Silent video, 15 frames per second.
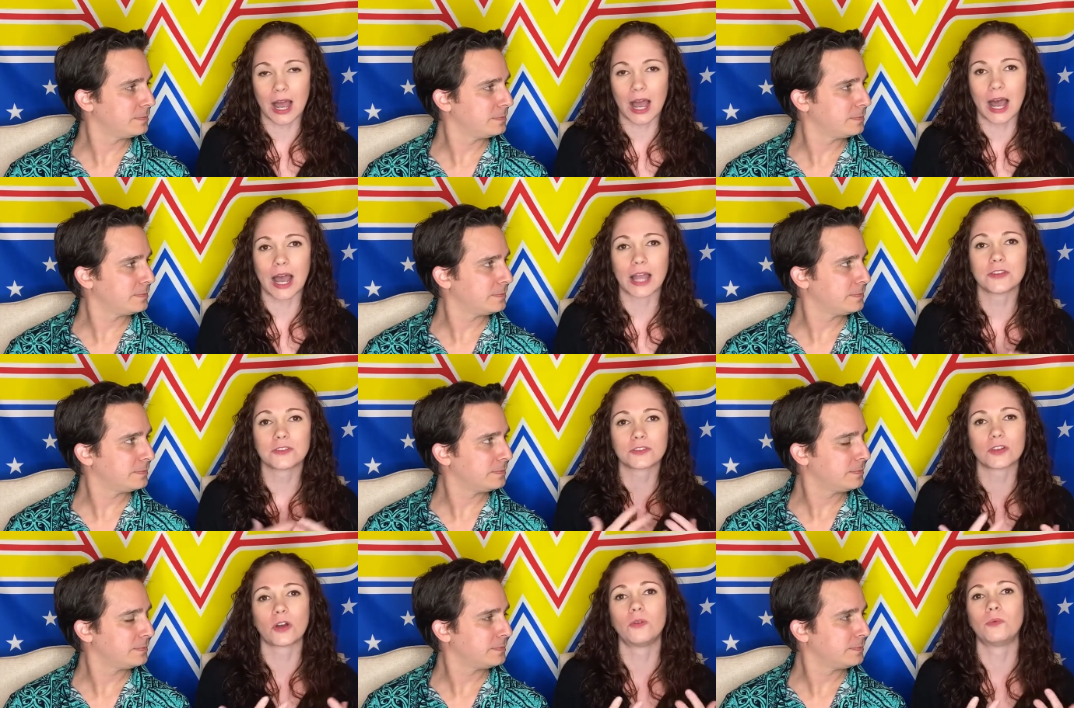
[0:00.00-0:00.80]
Speaker 1: I
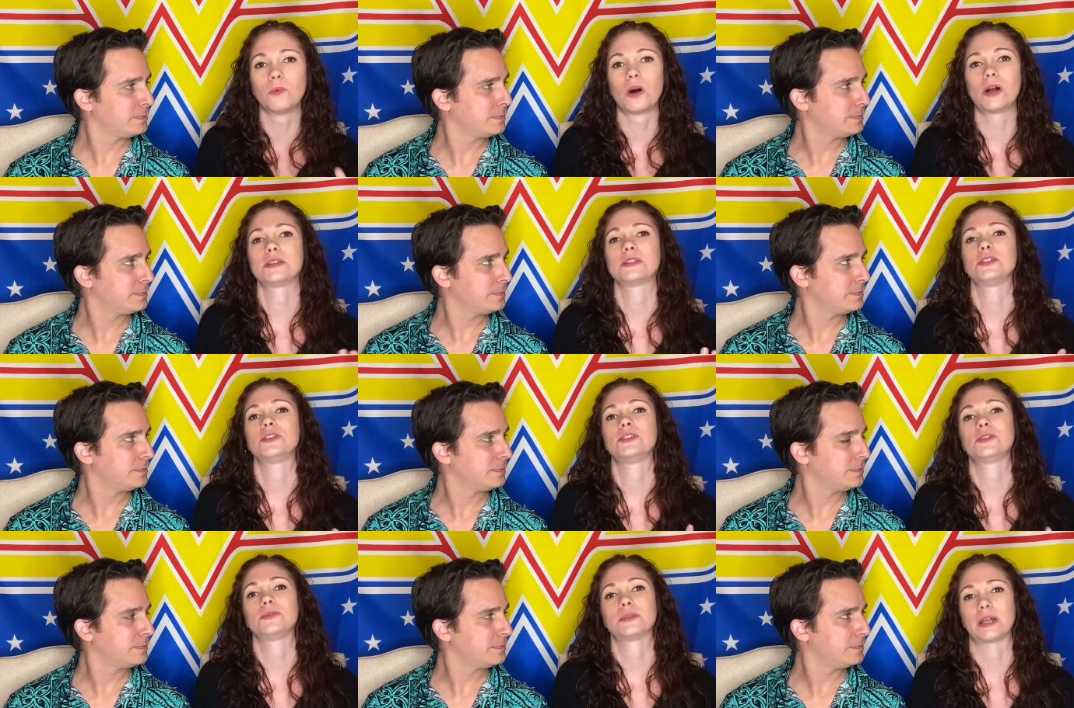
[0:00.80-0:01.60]
so wanted
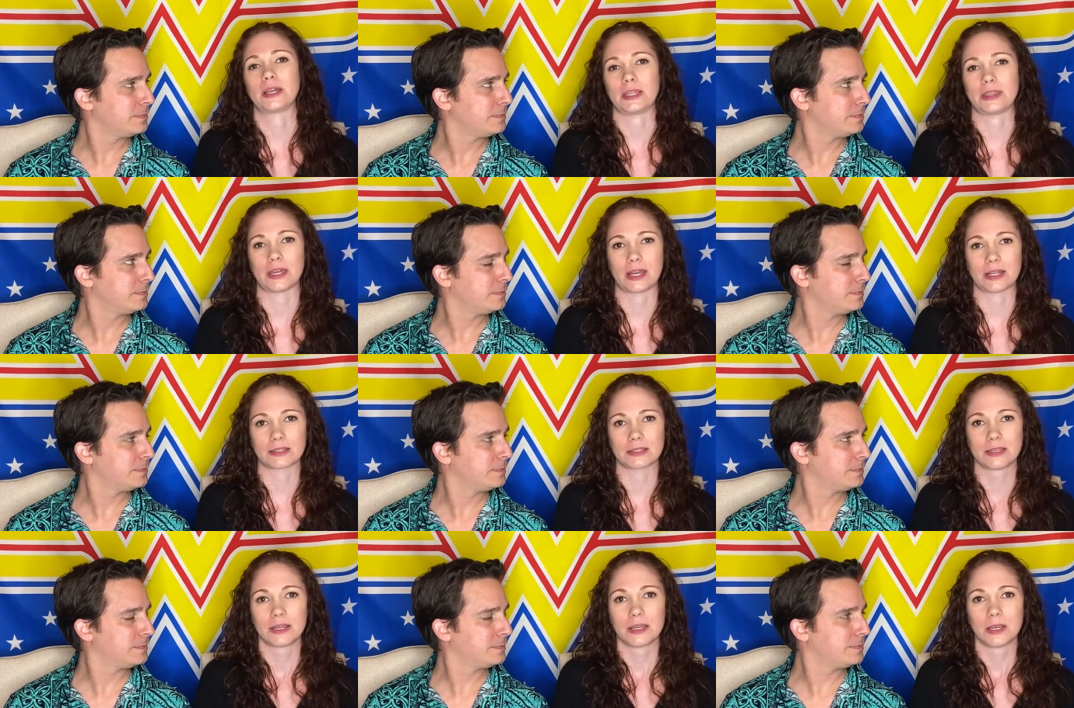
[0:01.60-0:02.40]
to like that.
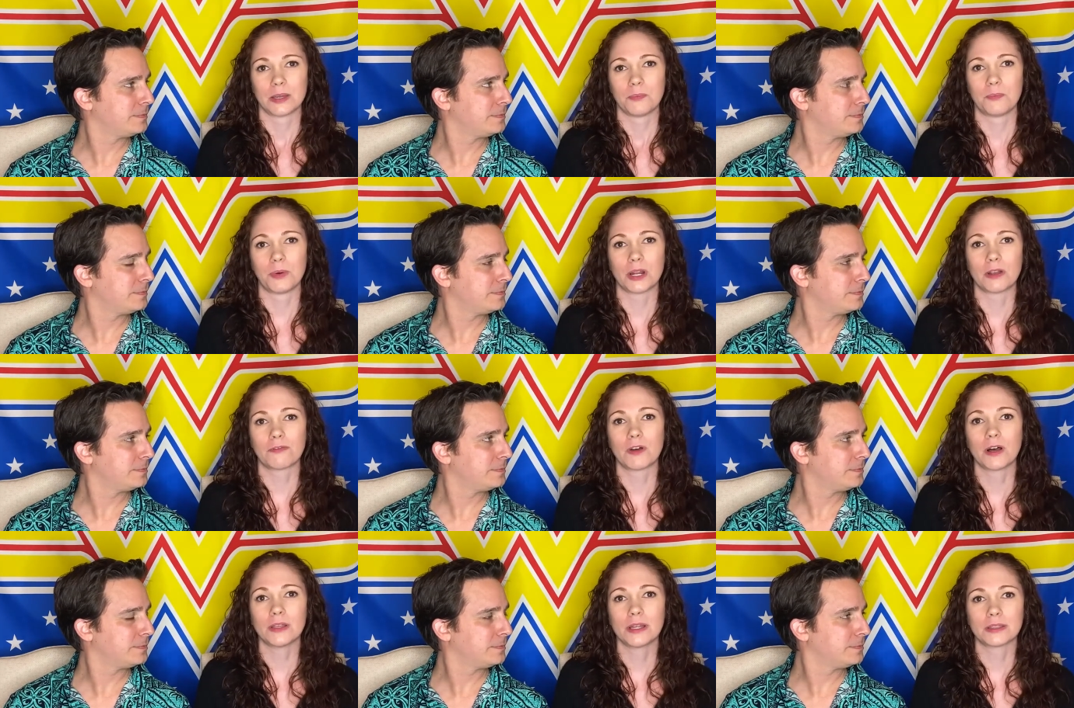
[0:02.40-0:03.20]
But it
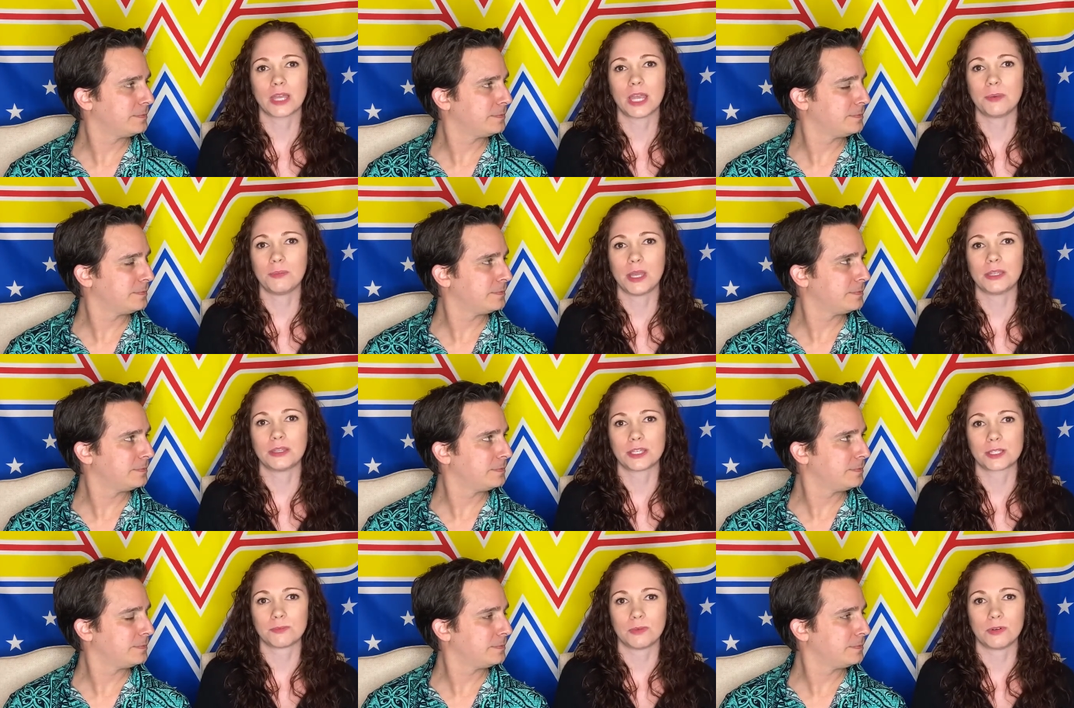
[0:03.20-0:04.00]
felt like they made
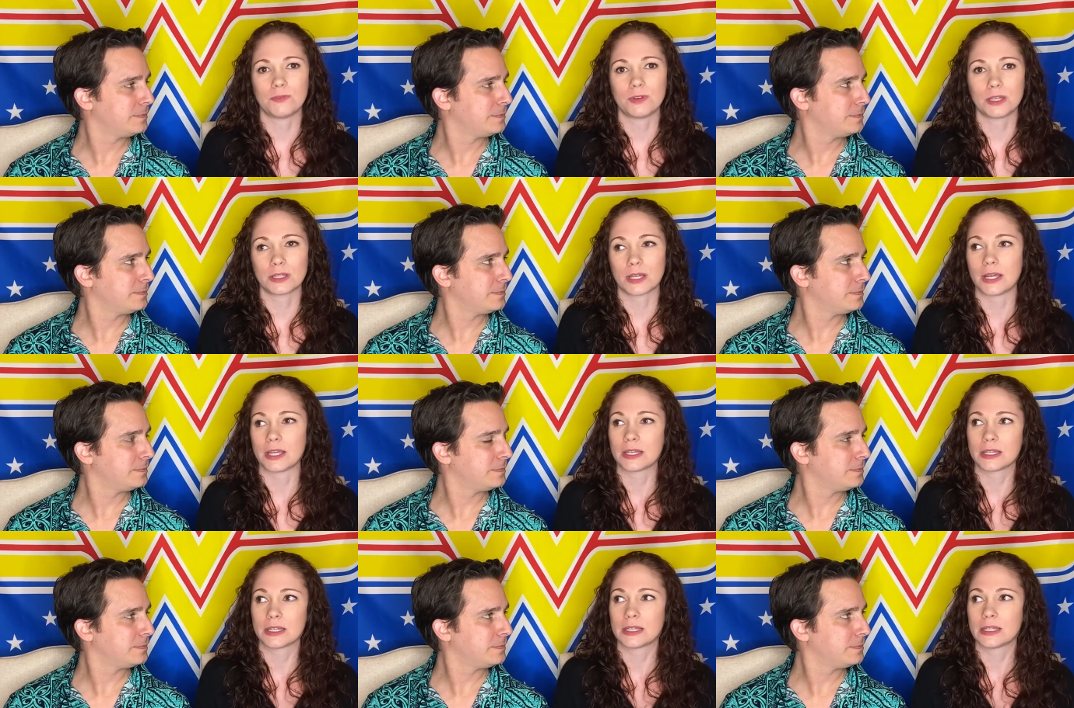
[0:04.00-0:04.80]
this movie,
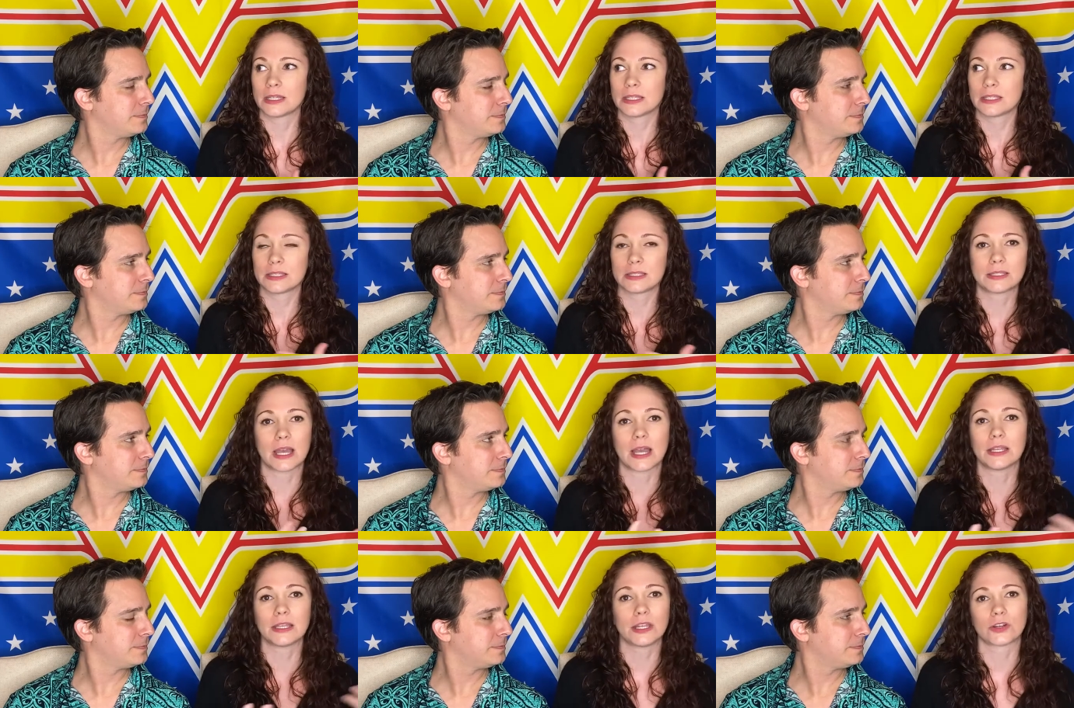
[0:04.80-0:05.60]
like,
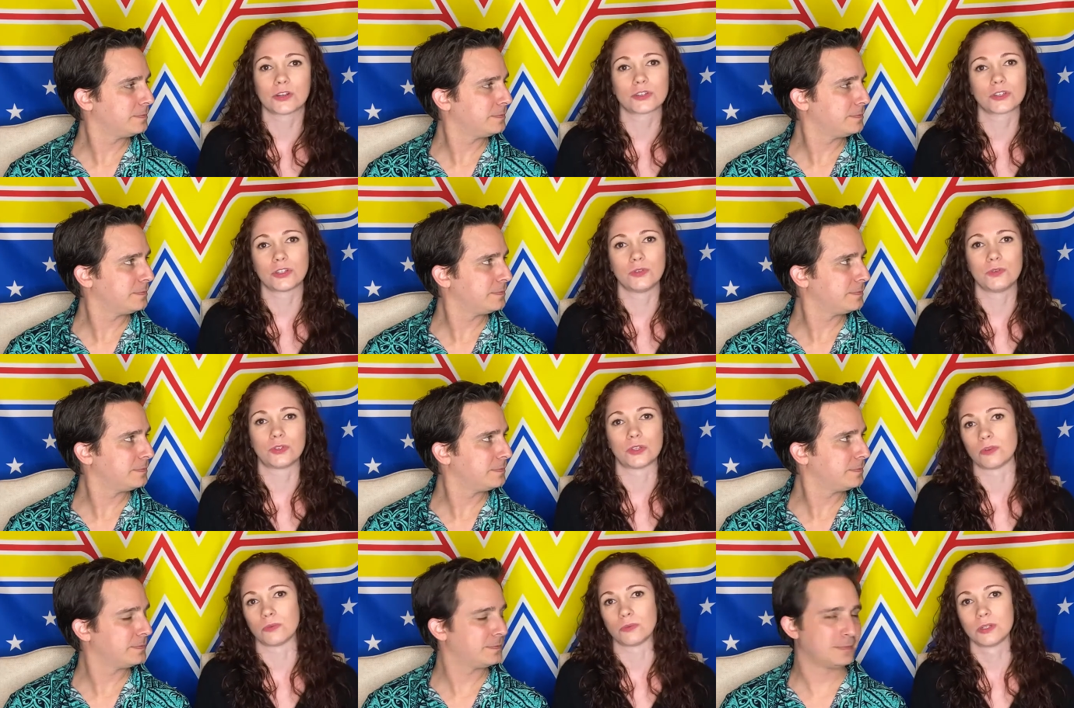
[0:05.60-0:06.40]
10 years too
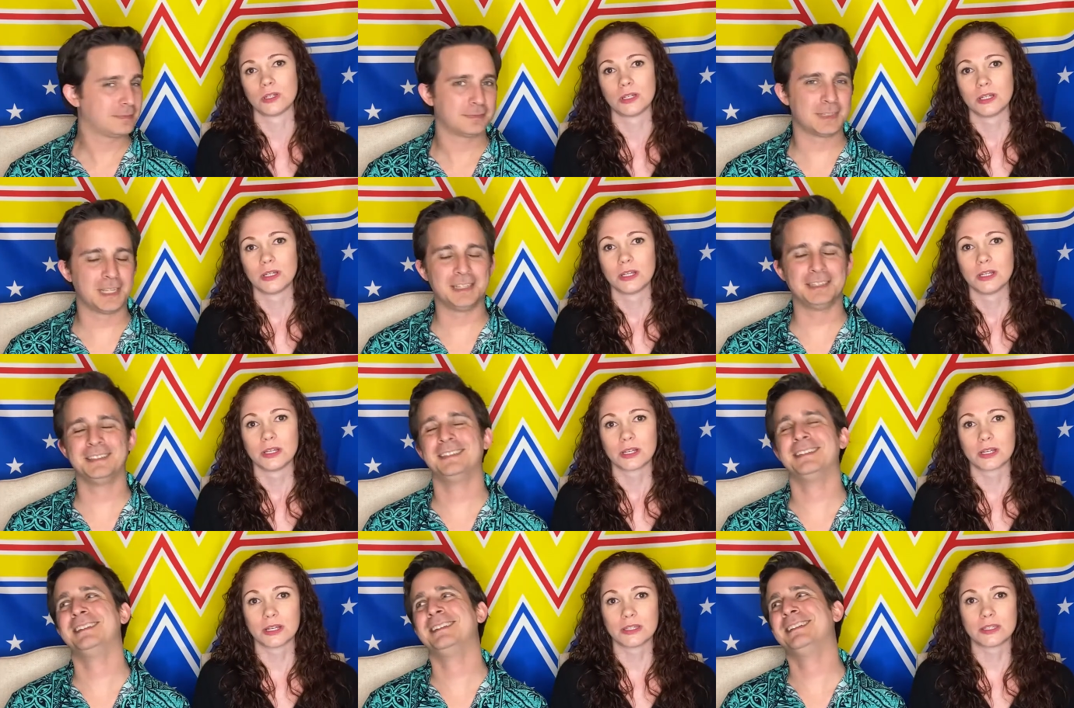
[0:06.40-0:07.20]
soon.
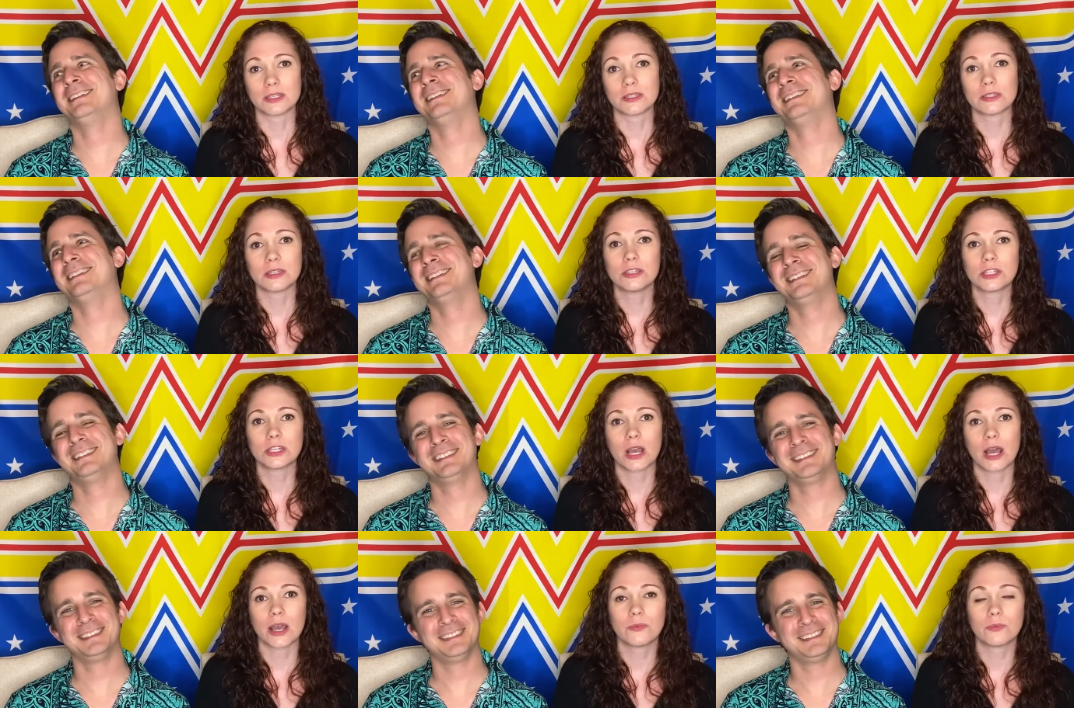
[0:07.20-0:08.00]
Because the
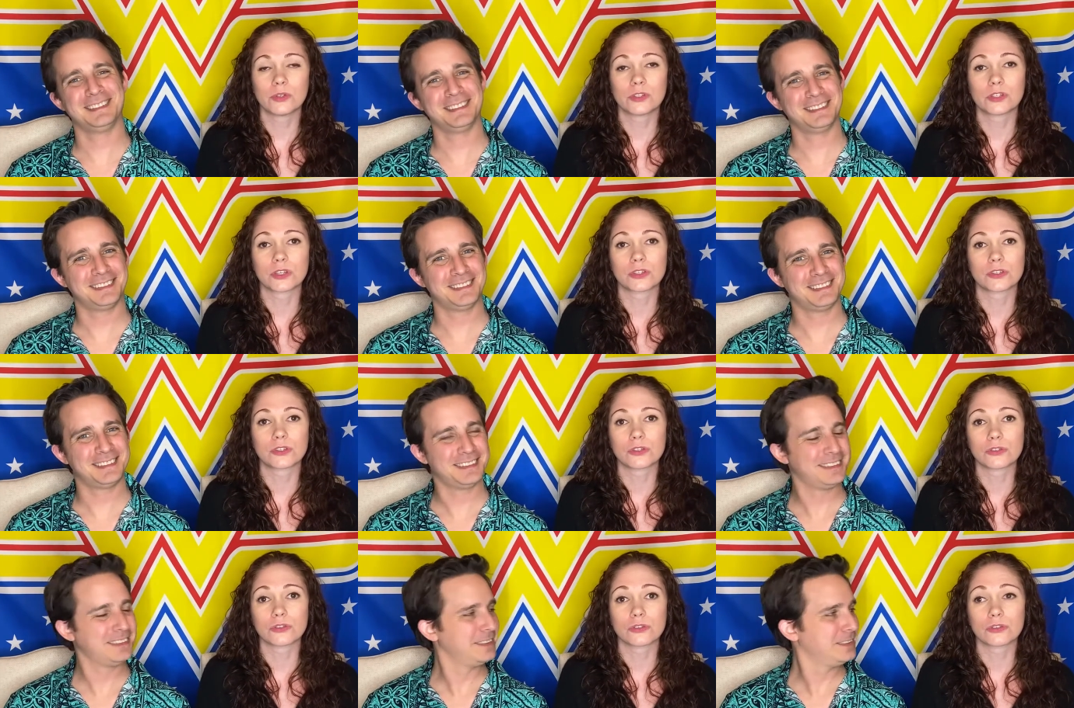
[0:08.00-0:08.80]
CGI was just
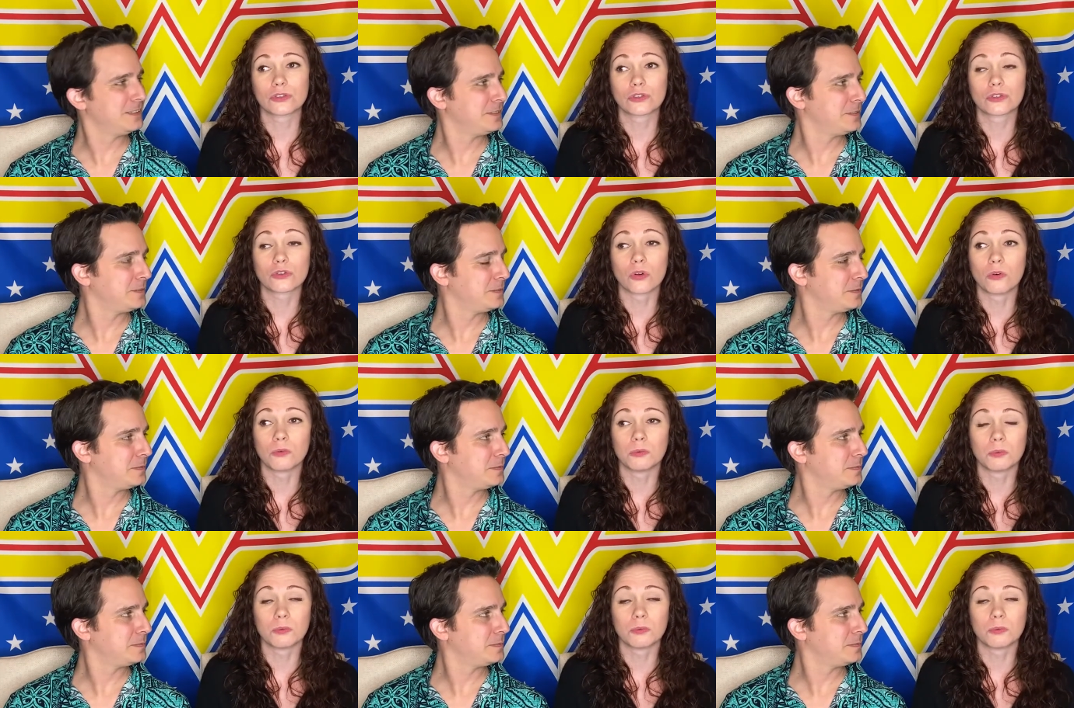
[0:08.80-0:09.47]
so